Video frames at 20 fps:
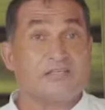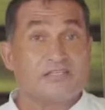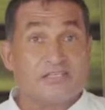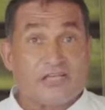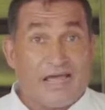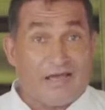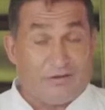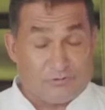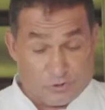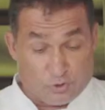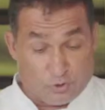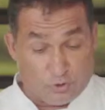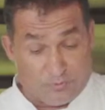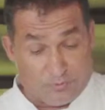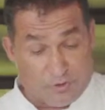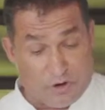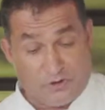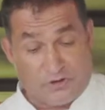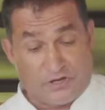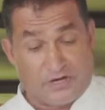So now it's all
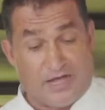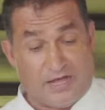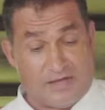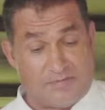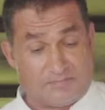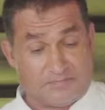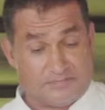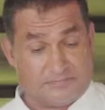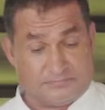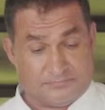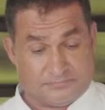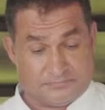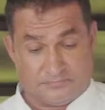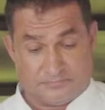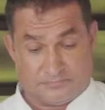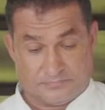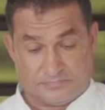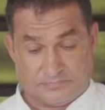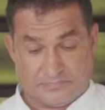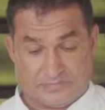broken up.
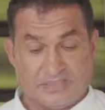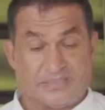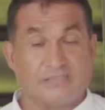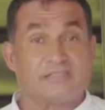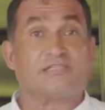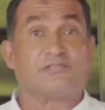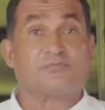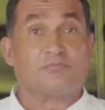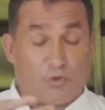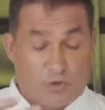There's